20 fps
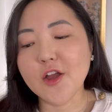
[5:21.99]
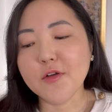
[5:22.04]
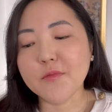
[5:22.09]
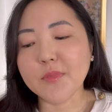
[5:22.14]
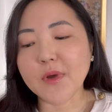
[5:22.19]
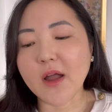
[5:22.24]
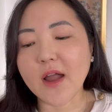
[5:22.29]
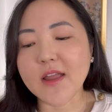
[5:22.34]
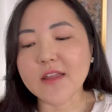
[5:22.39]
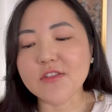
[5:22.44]

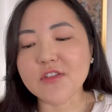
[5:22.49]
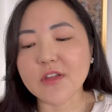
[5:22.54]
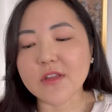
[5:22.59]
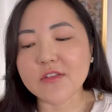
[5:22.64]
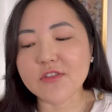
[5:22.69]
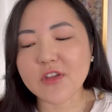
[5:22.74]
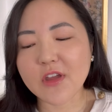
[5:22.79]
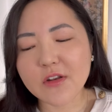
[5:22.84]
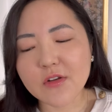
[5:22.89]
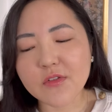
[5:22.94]
but I
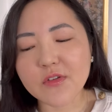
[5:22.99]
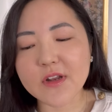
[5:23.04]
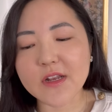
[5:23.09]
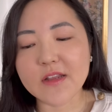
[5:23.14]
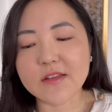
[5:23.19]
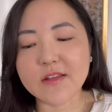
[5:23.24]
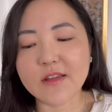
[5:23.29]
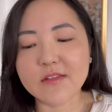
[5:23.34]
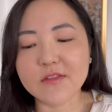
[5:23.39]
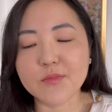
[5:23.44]
generally
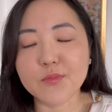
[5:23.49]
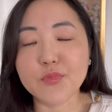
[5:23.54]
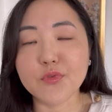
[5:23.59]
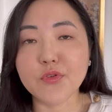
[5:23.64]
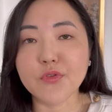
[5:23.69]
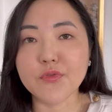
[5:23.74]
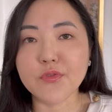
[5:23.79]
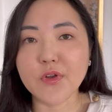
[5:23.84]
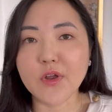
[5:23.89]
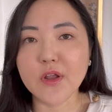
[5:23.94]
tend to
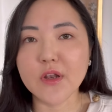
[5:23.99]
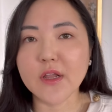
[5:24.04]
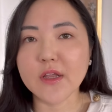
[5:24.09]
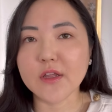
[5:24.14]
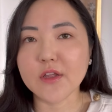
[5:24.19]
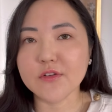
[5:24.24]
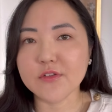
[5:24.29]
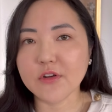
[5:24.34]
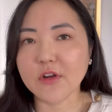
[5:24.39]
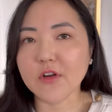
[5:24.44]
prefer like
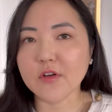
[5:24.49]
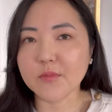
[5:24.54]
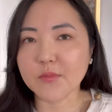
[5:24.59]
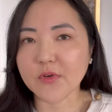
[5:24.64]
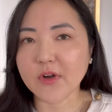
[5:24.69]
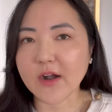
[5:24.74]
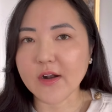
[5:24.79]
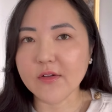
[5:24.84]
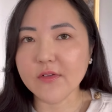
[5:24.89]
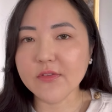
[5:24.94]
a dark
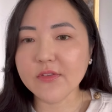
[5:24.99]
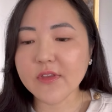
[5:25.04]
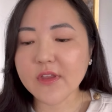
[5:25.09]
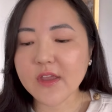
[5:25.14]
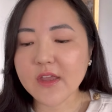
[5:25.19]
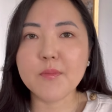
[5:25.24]
brown.